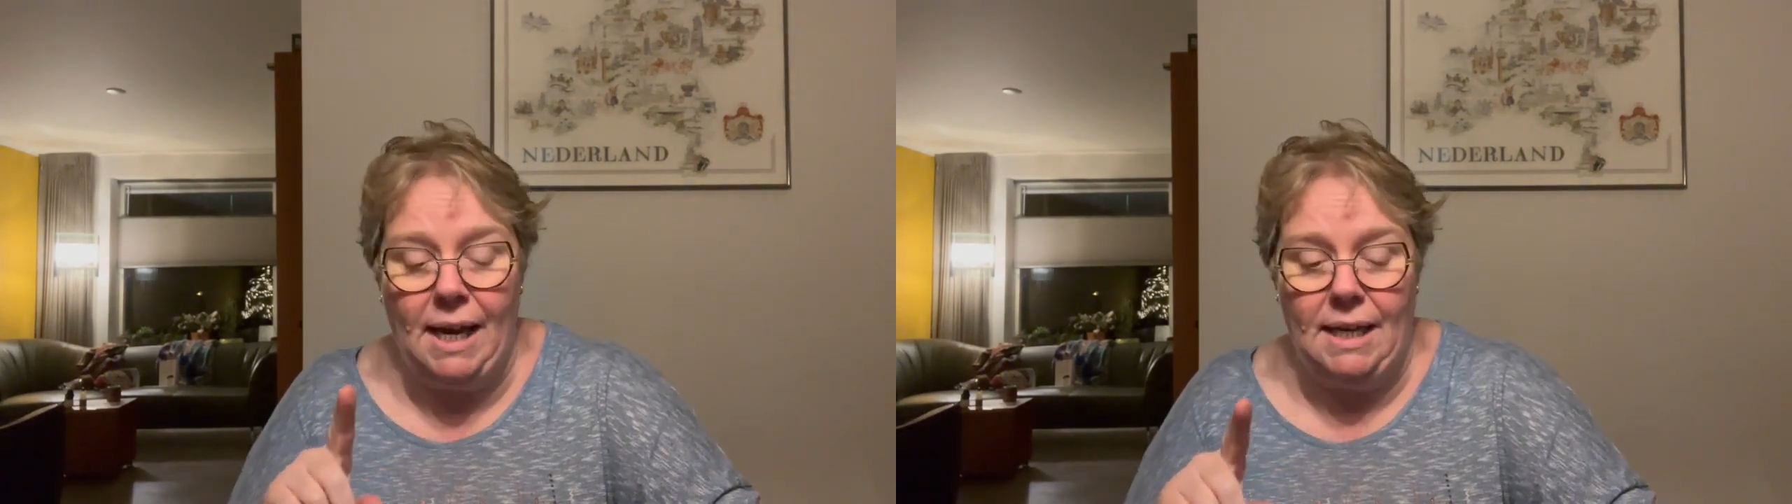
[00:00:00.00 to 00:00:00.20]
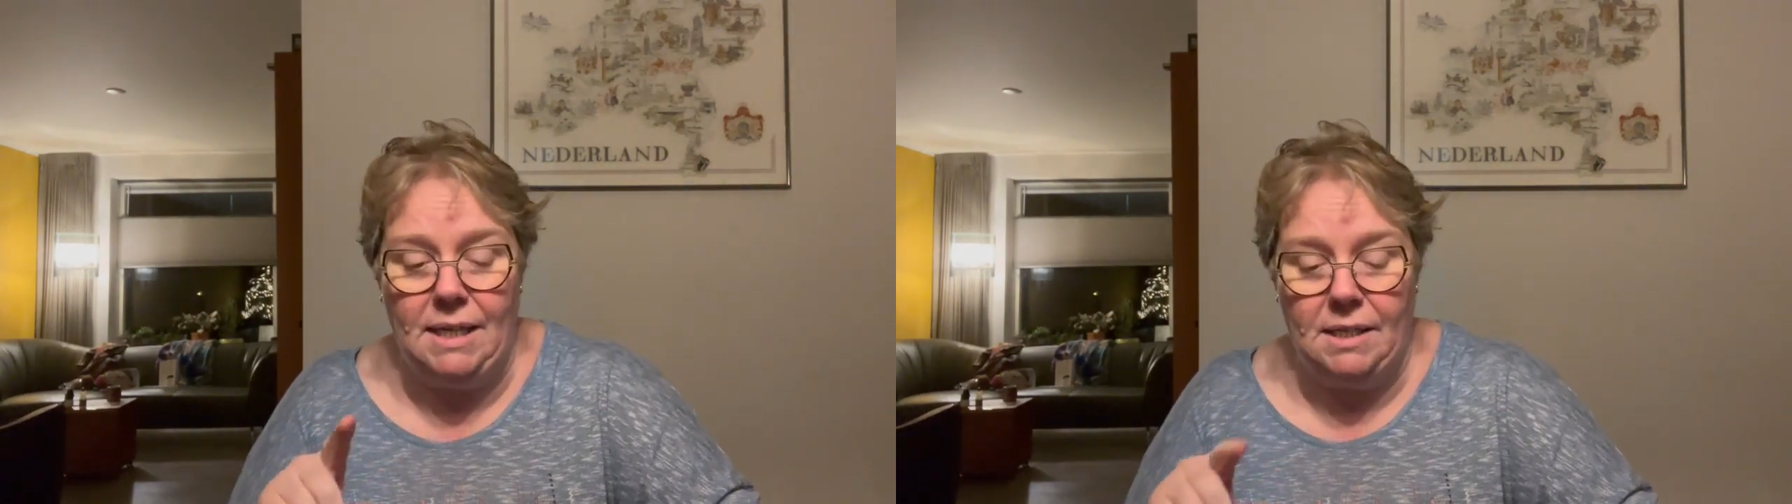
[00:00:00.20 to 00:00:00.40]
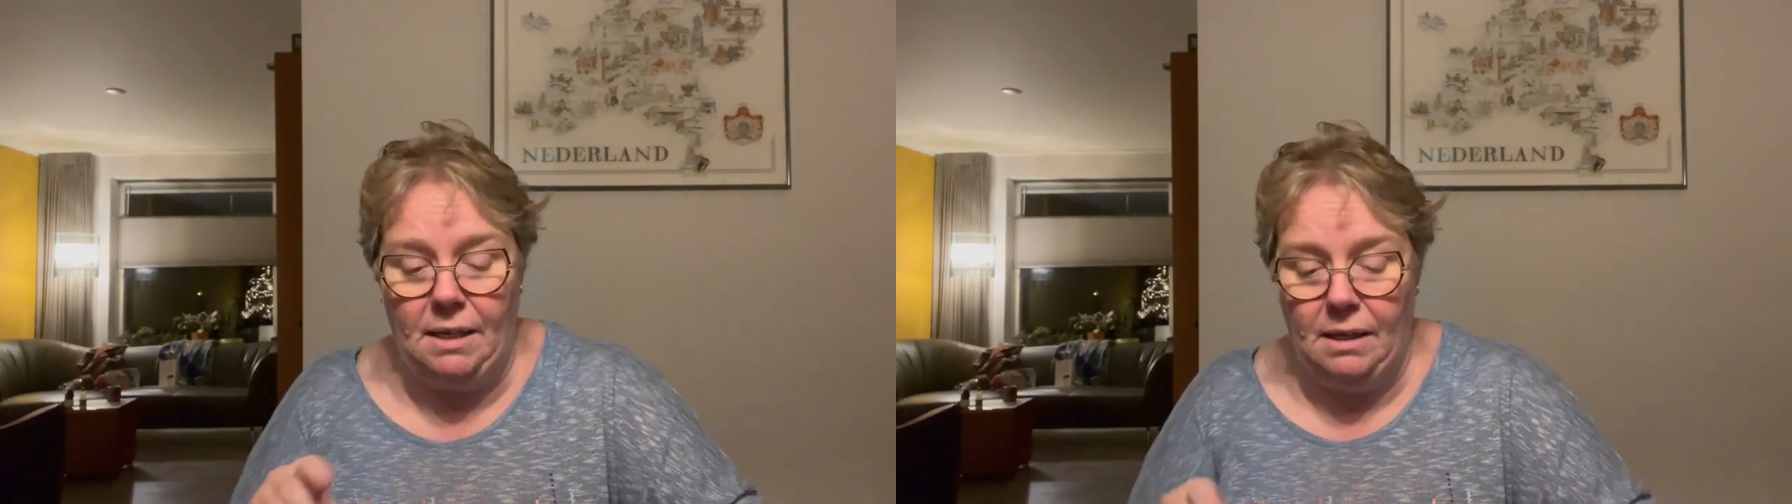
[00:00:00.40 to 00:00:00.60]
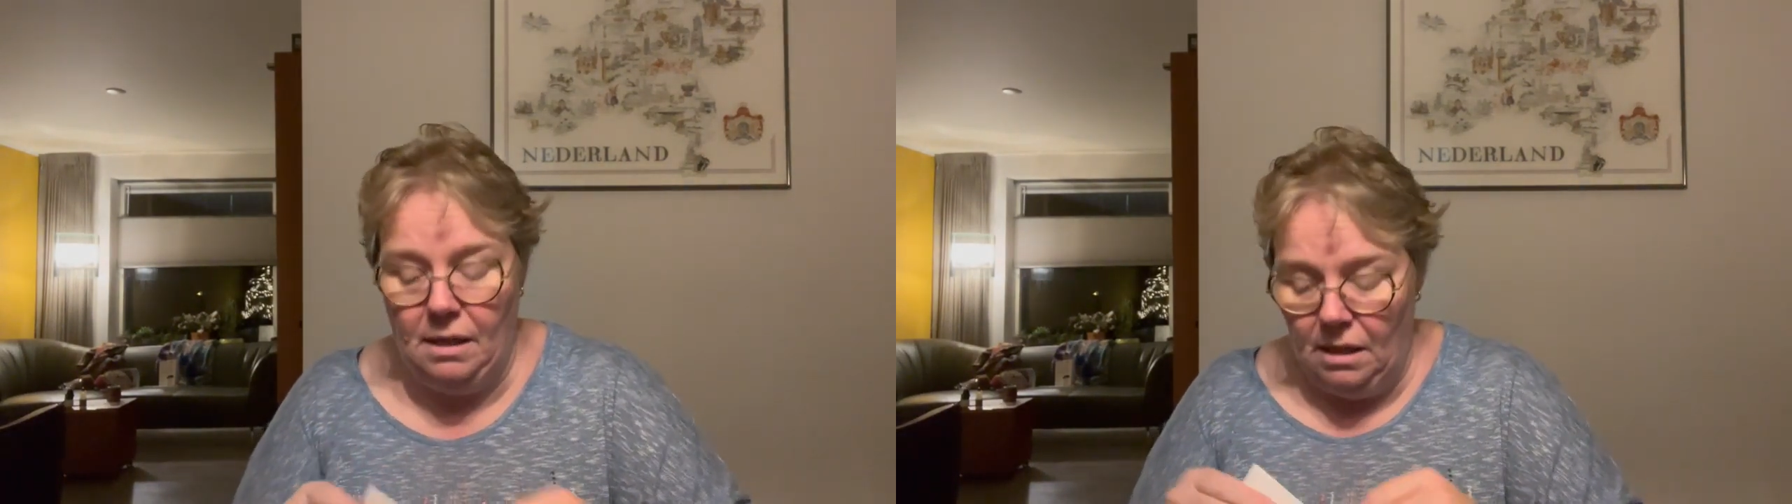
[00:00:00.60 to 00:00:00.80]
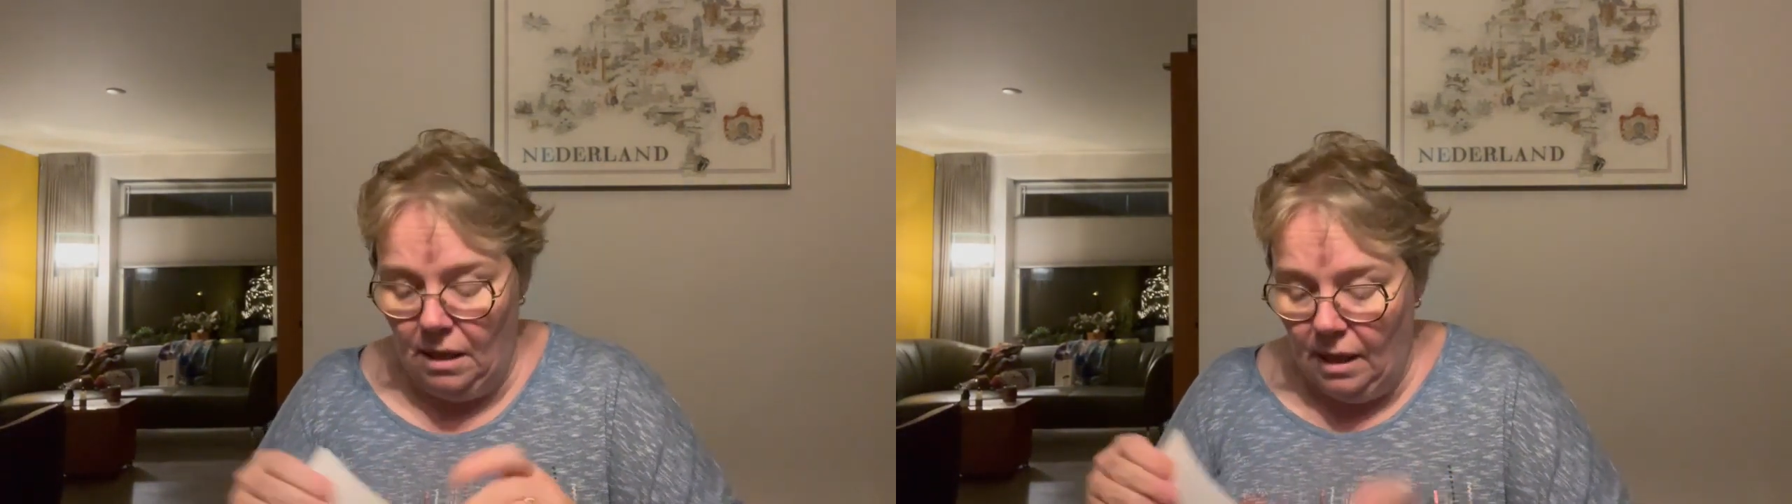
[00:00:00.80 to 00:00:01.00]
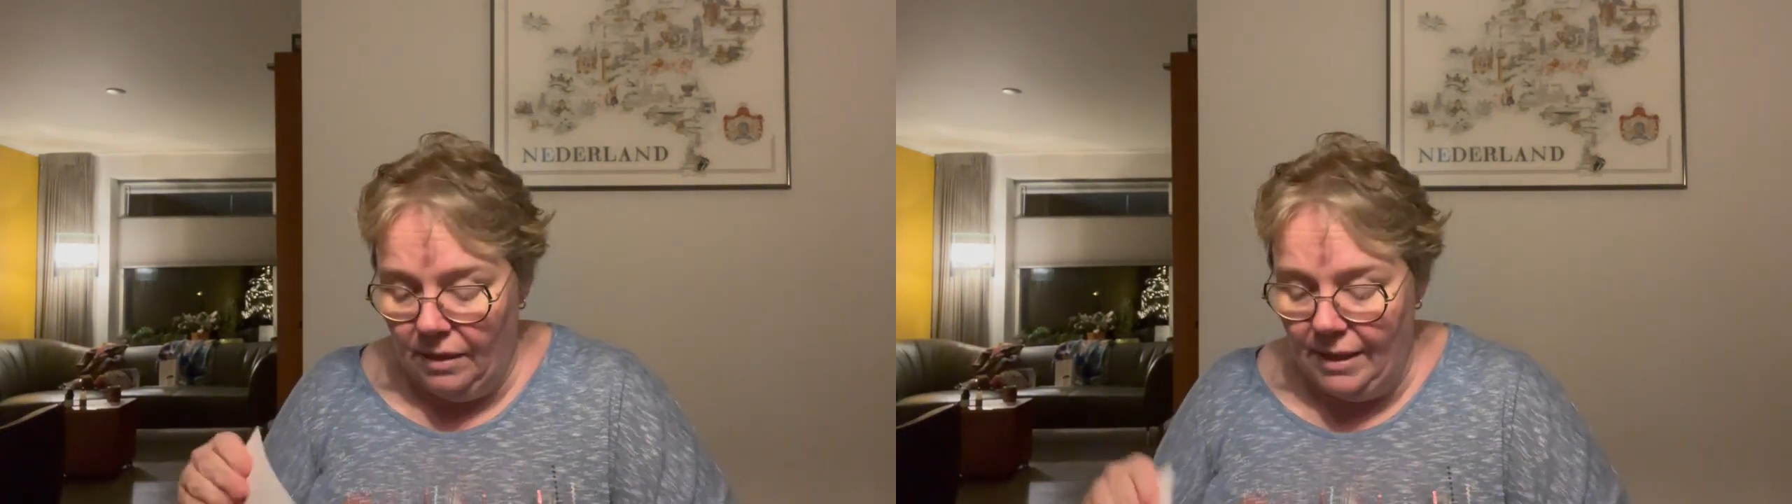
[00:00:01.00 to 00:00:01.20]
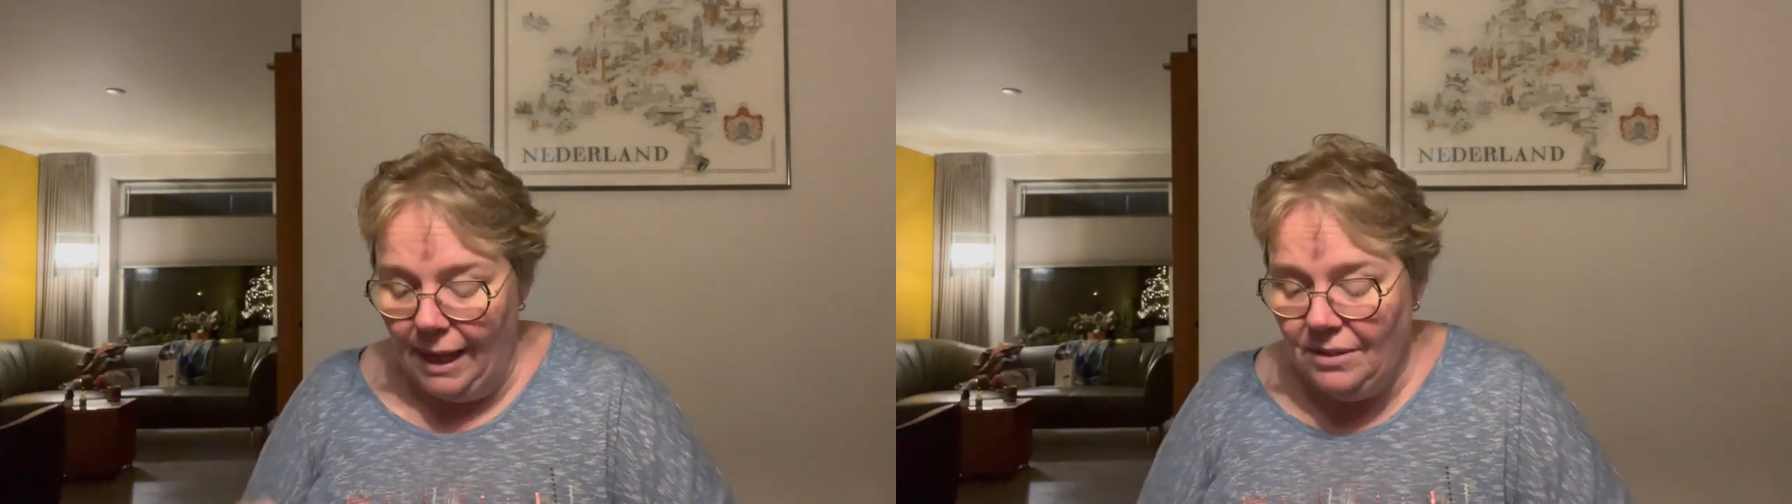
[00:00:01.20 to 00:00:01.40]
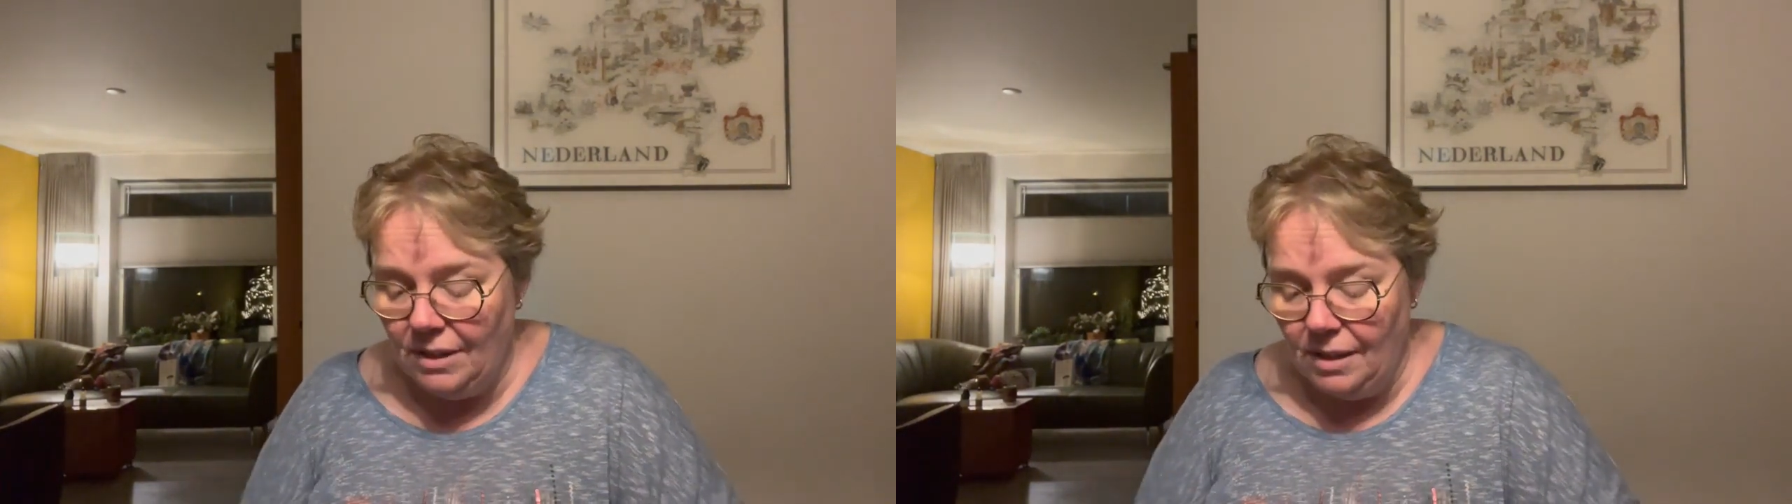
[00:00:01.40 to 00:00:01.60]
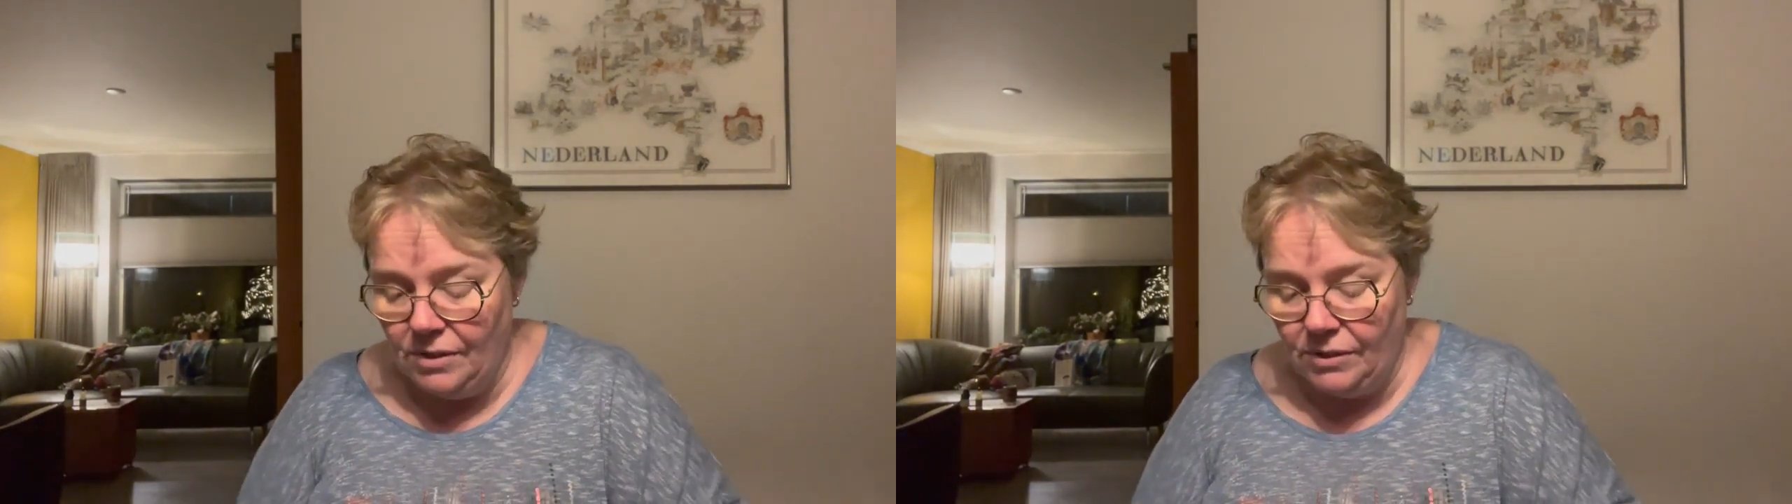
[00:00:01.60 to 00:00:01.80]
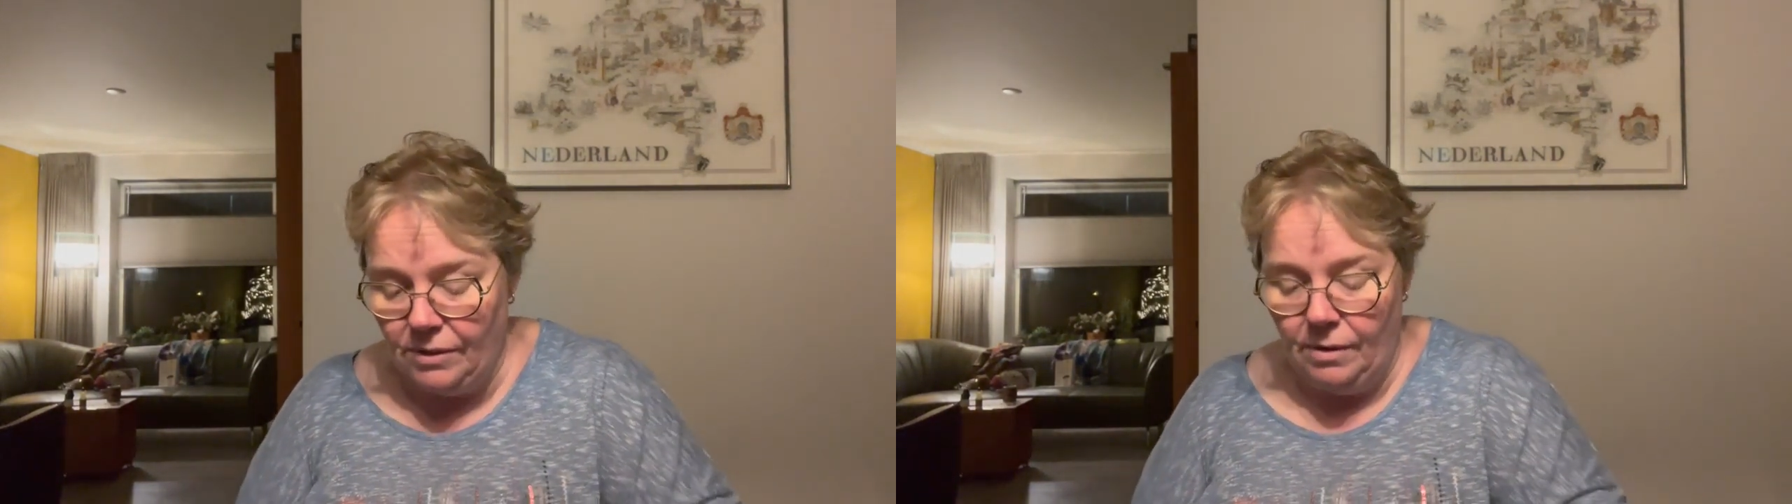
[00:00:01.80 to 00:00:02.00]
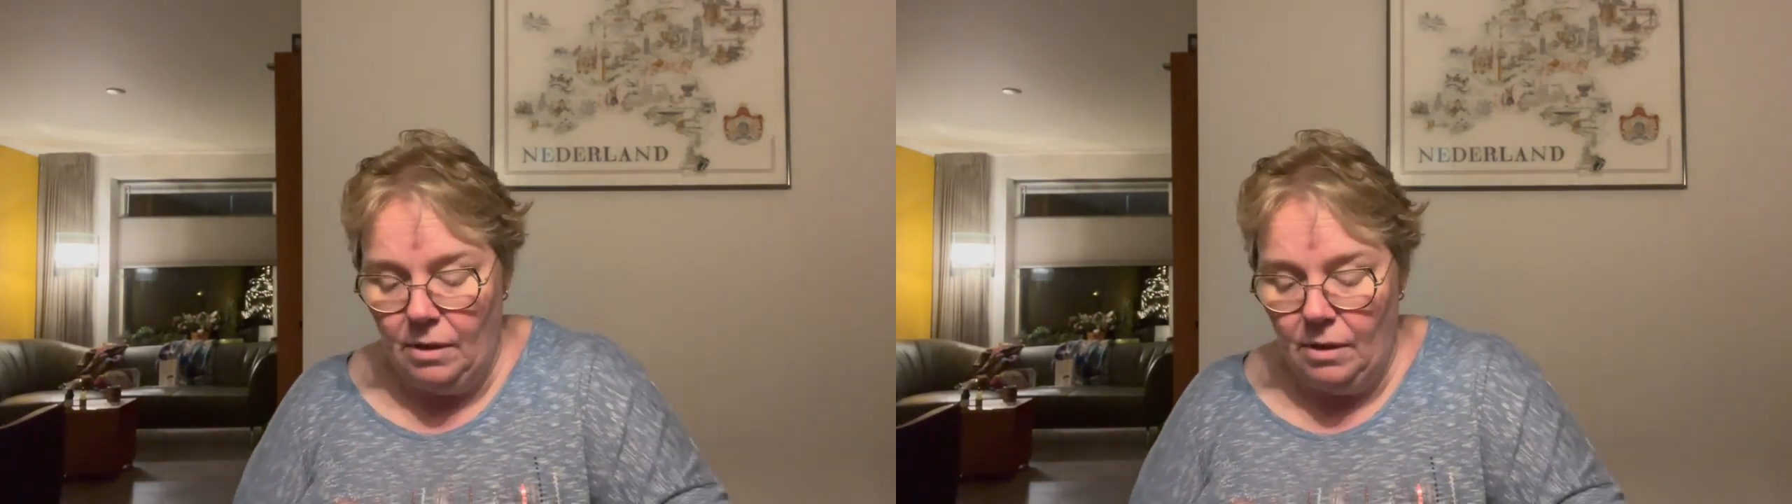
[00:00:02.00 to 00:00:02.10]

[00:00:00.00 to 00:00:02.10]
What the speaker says: editor. That is